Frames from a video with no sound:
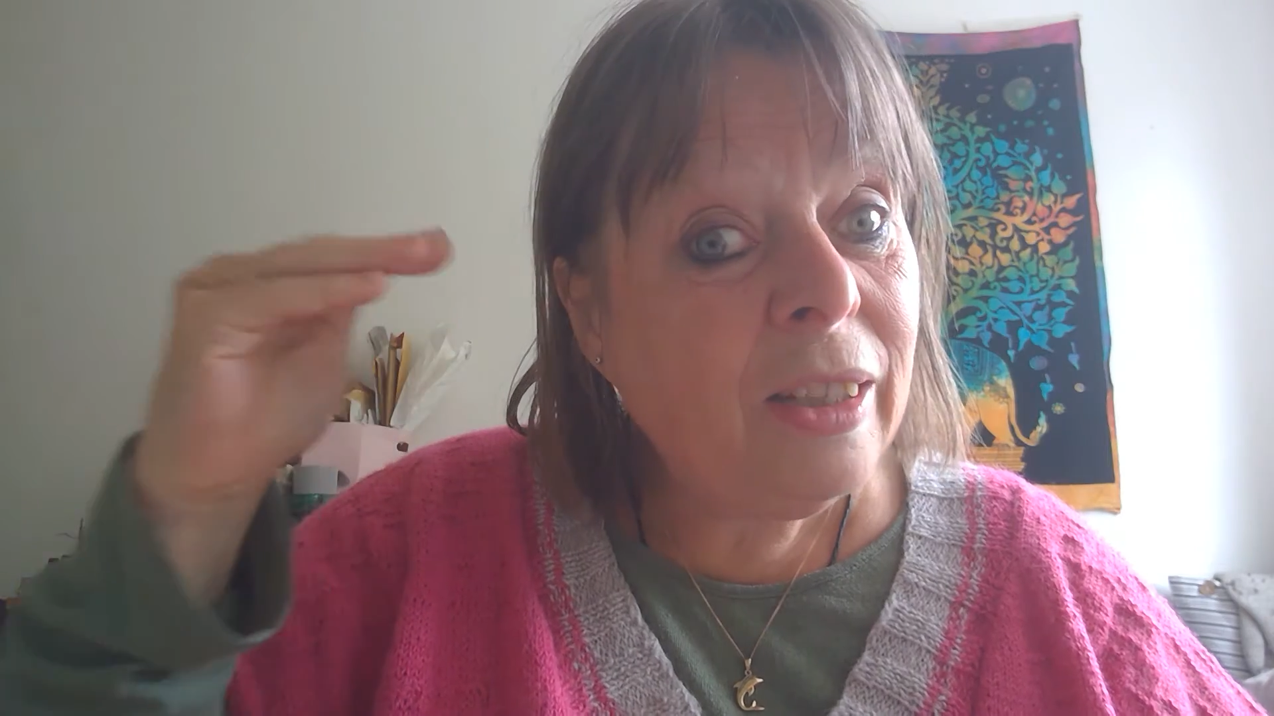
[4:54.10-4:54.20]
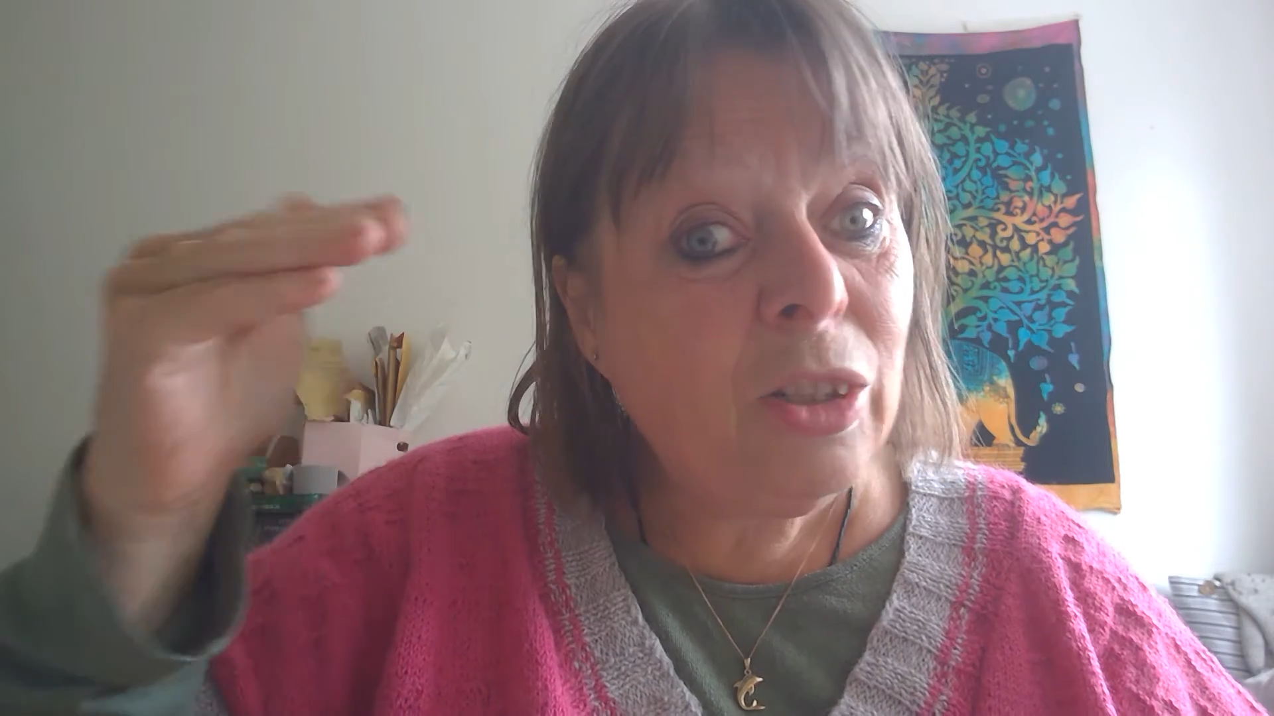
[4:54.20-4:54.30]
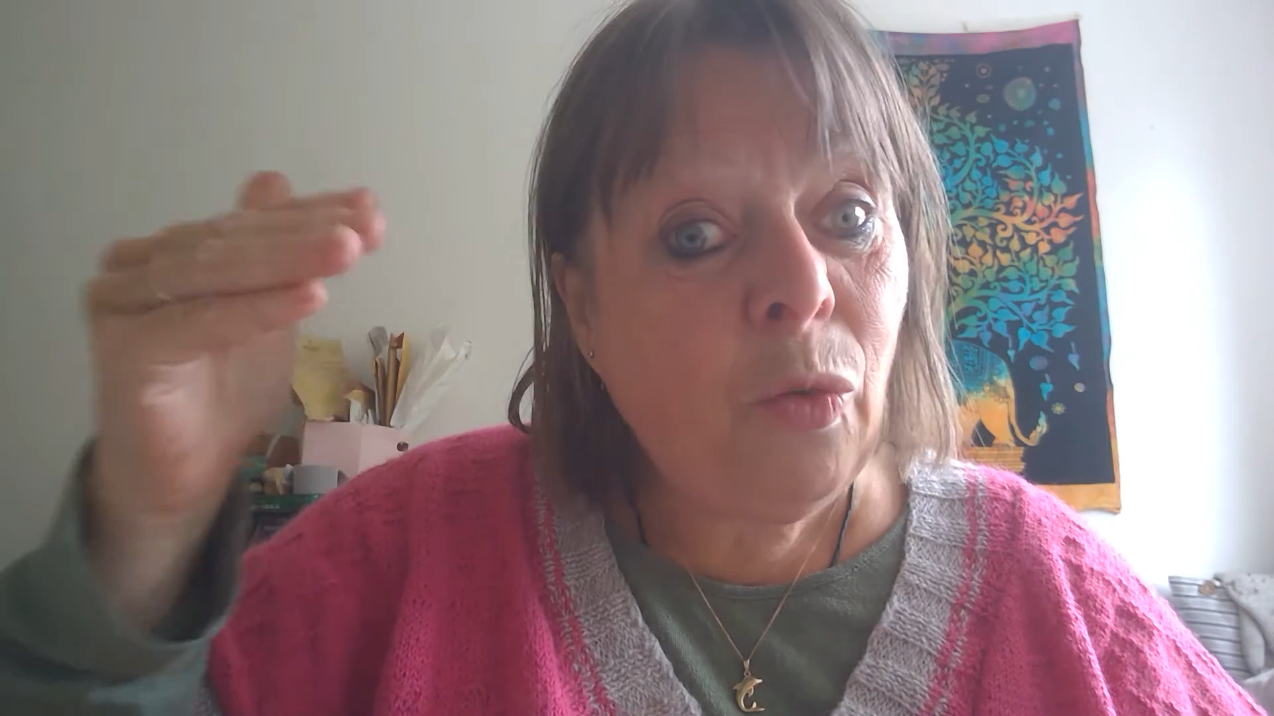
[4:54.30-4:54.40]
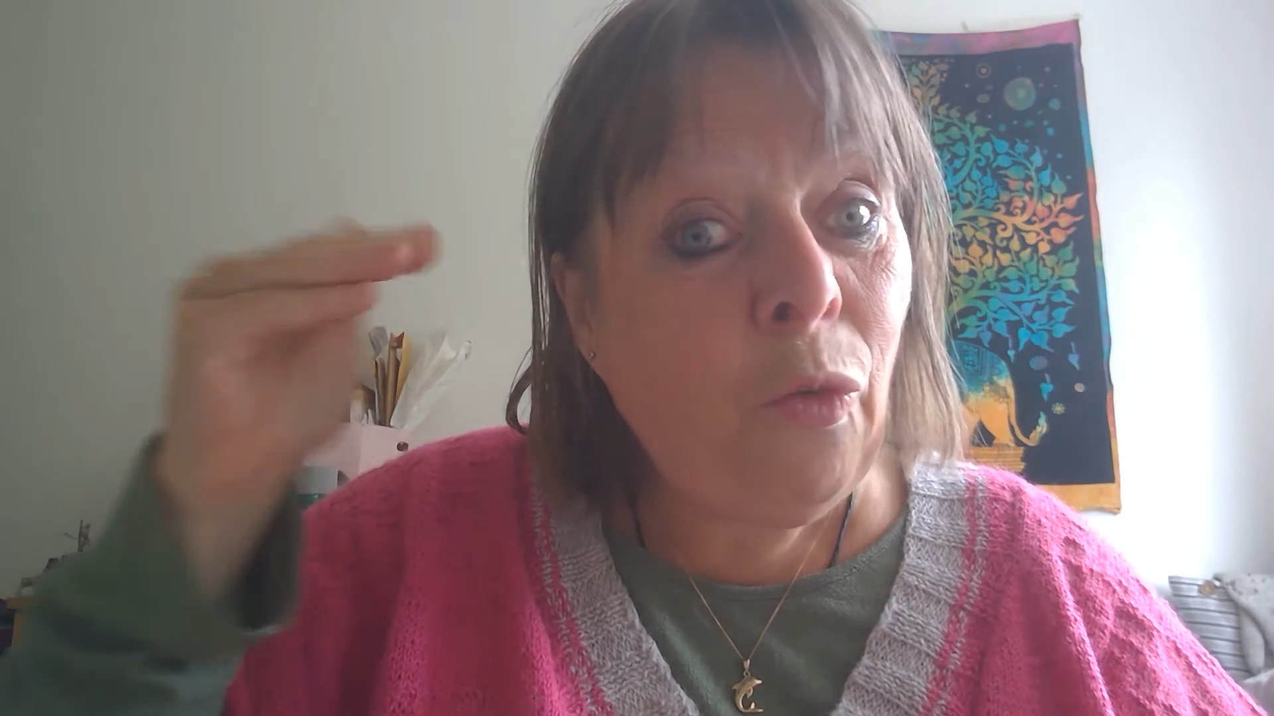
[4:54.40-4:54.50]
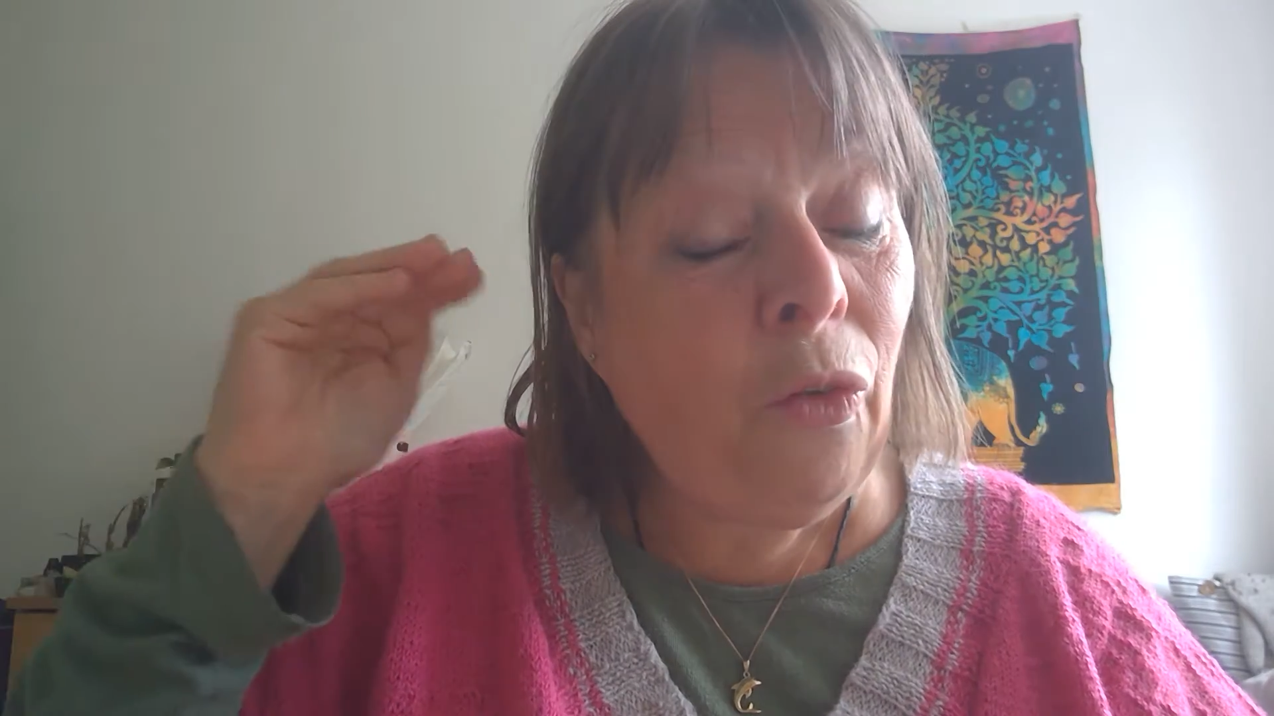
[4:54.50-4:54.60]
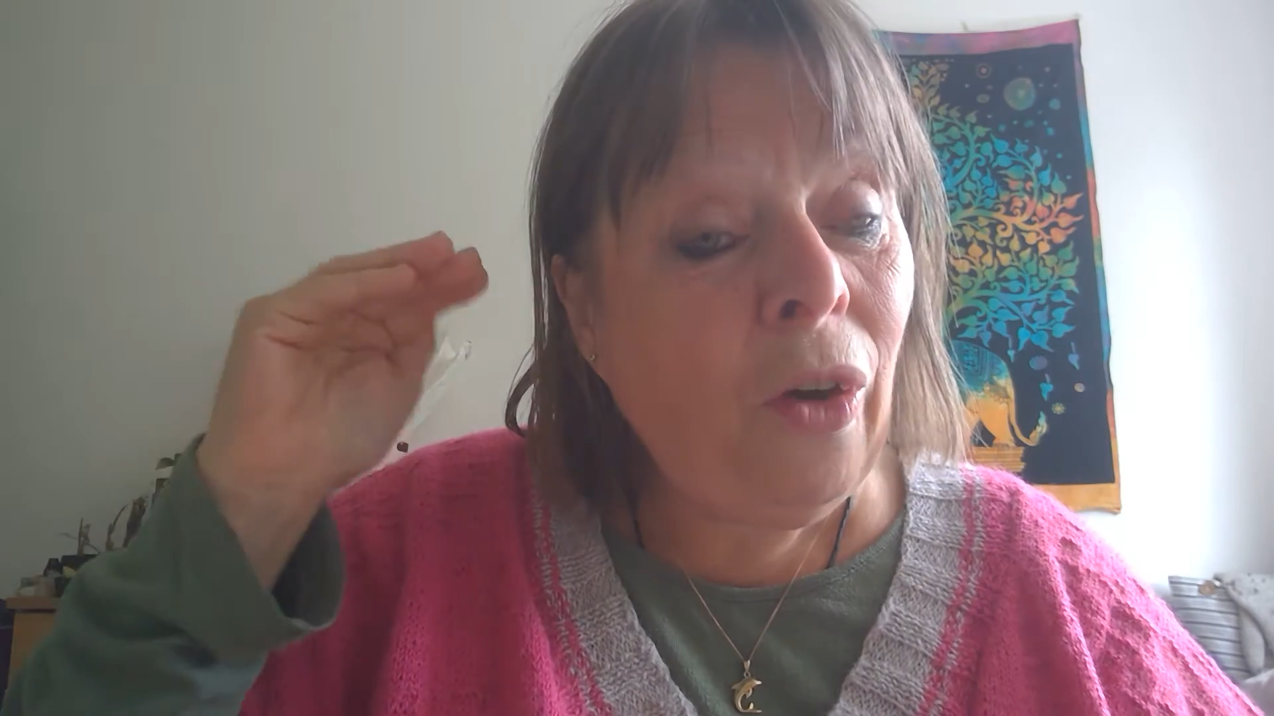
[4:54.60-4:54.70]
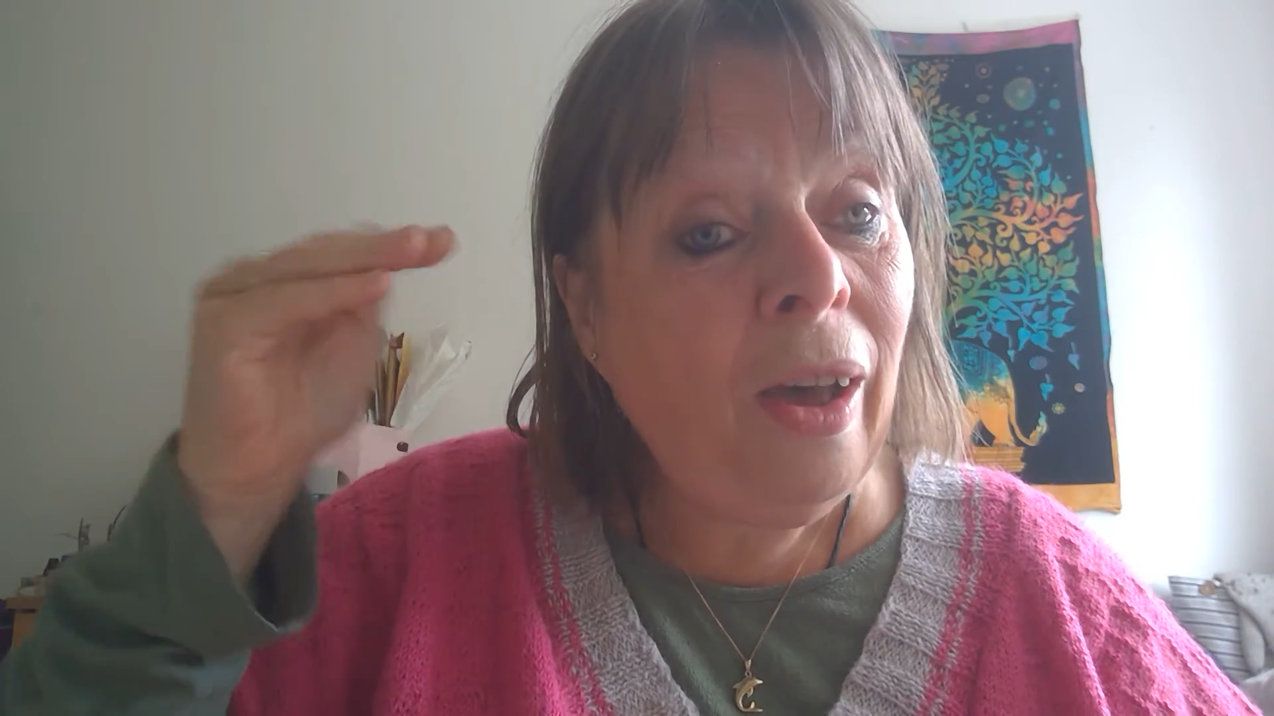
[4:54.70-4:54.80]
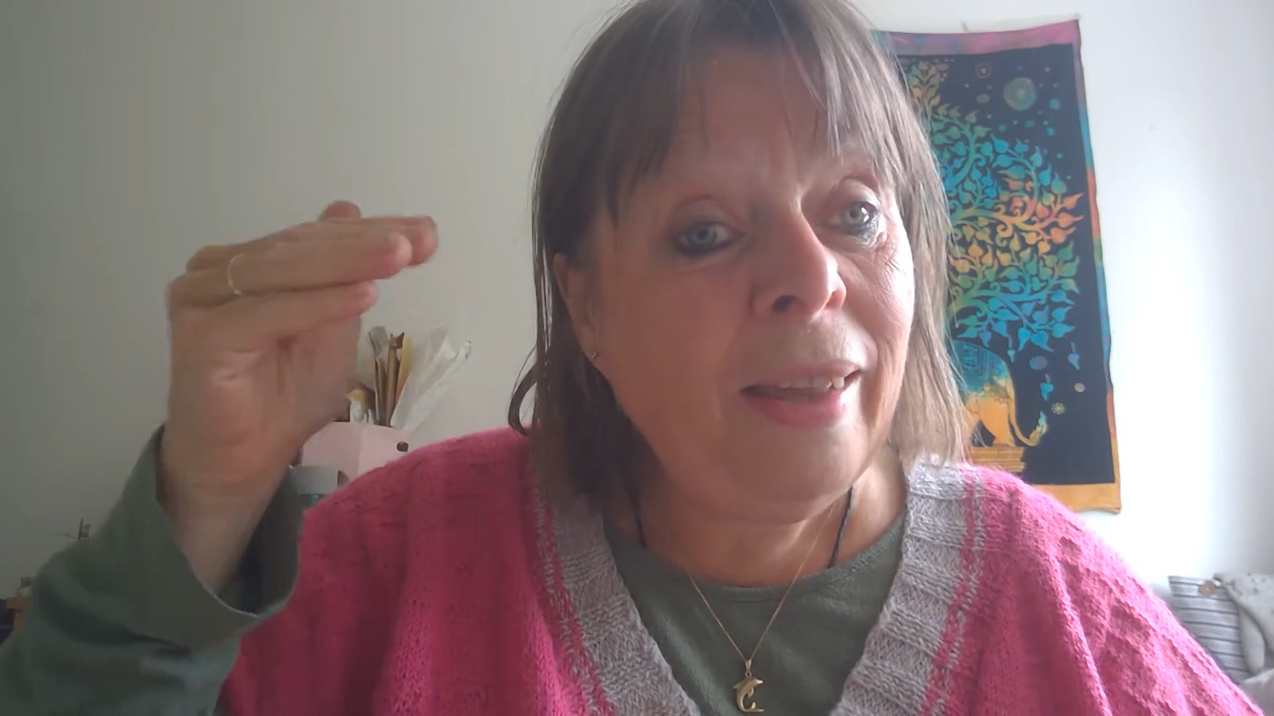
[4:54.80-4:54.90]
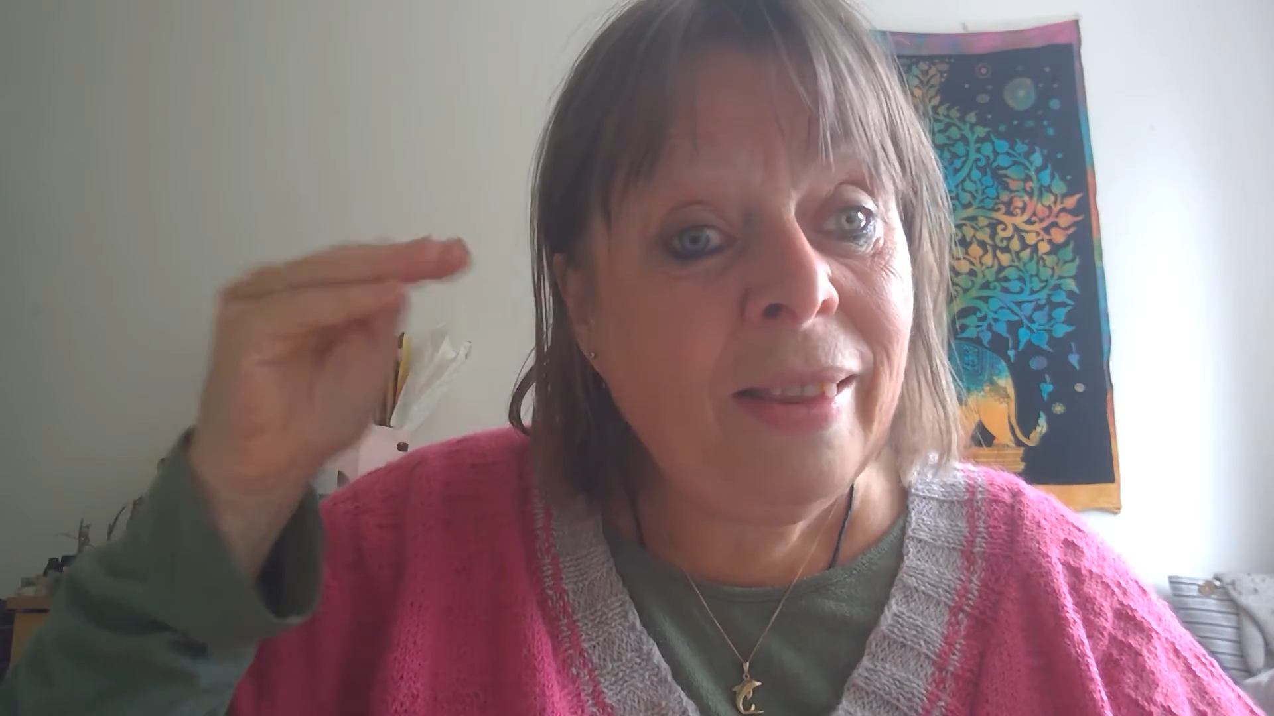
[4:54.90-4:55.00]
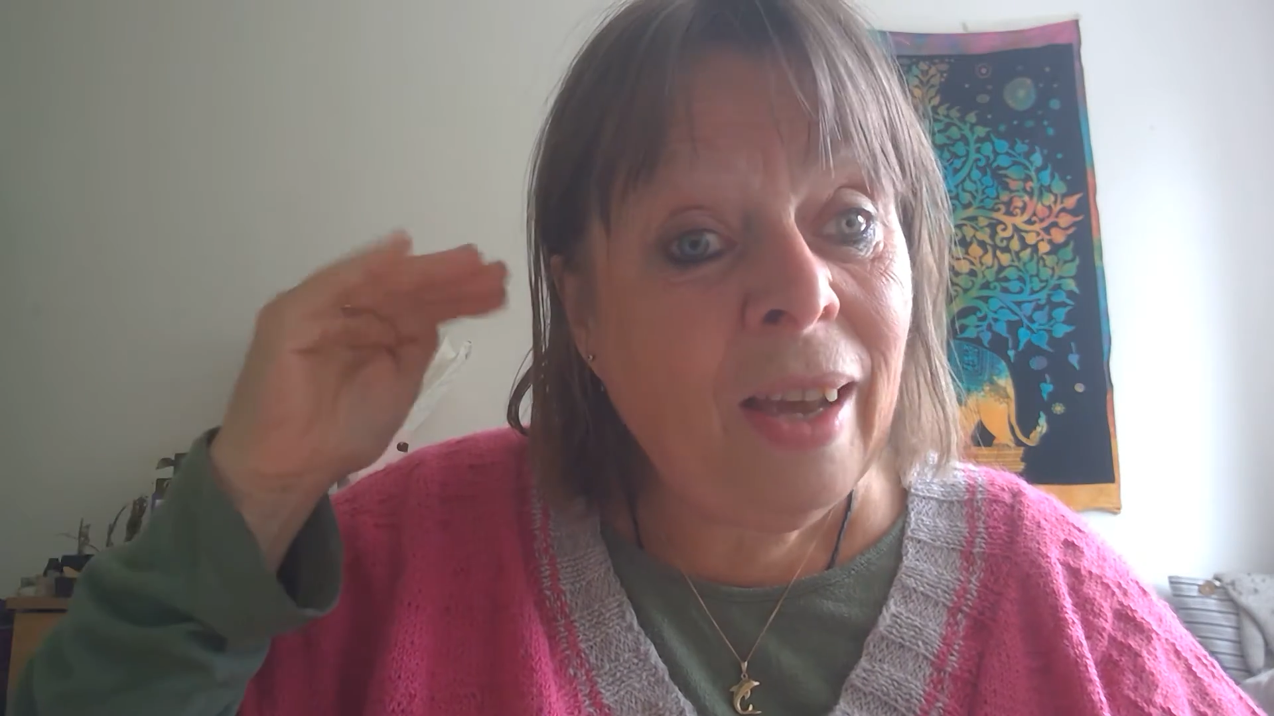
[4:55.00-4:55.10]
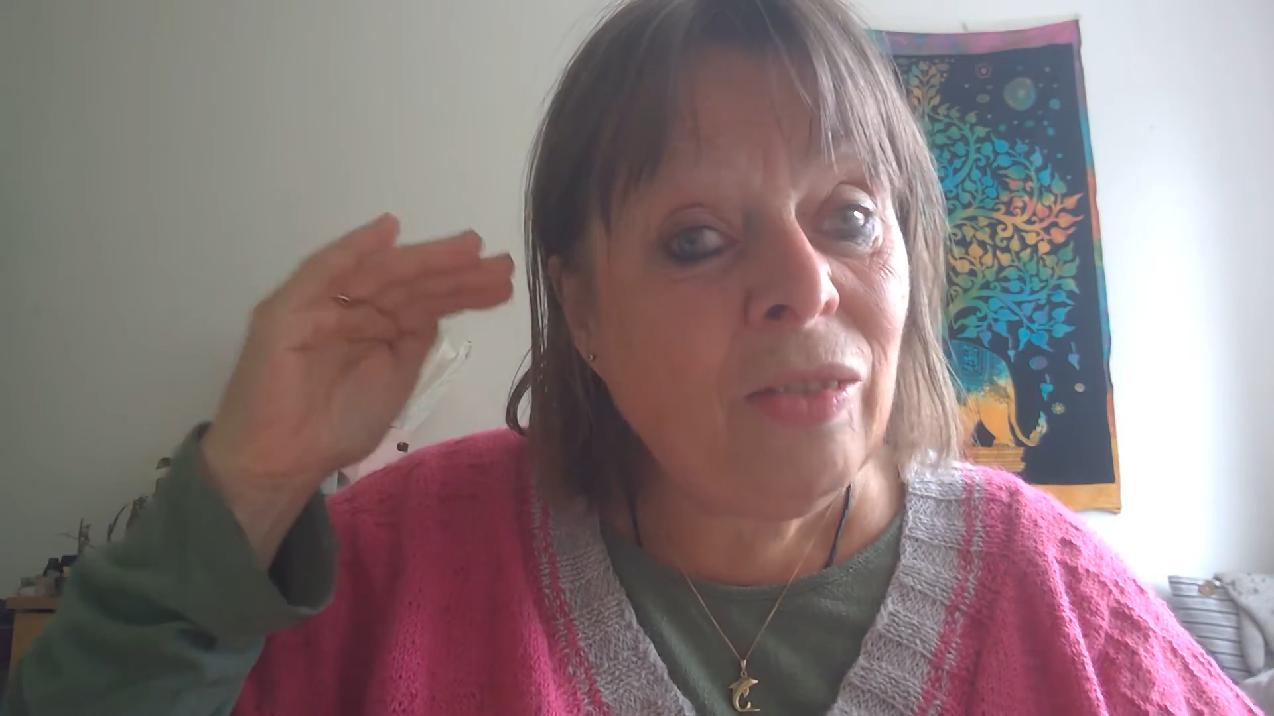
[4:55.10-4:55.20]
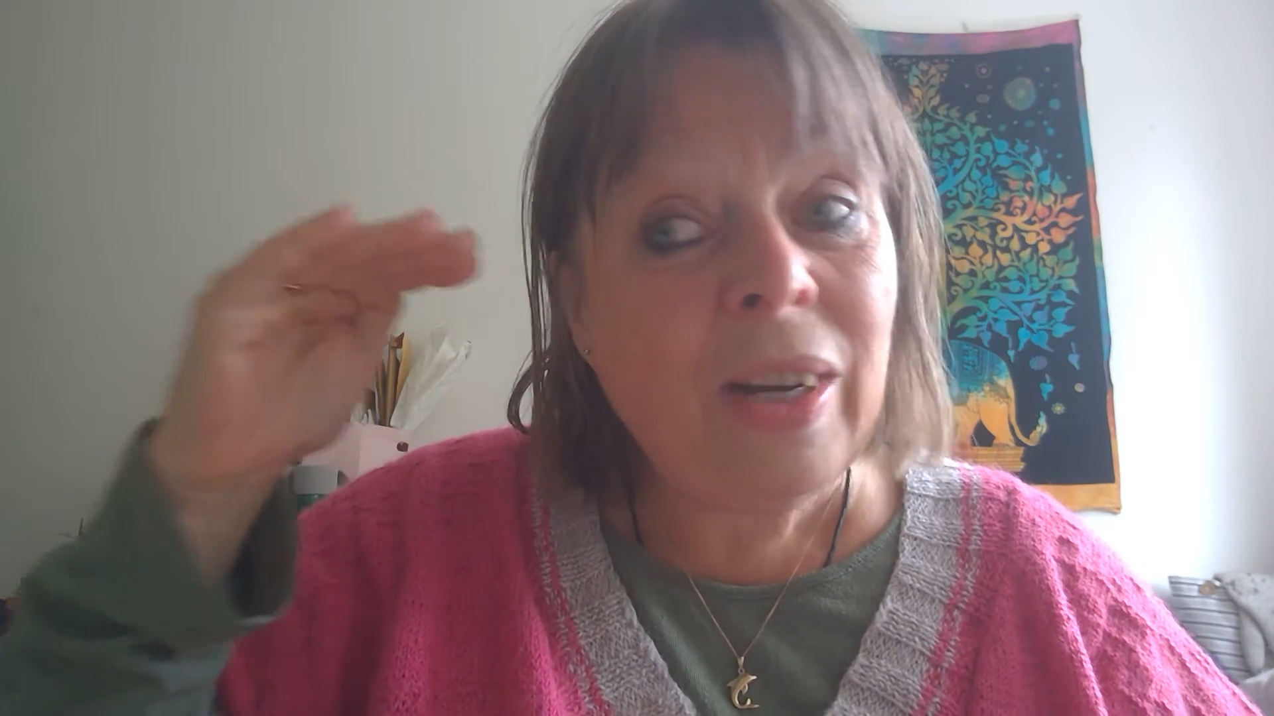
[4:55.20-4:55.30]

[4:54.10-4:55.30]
to find that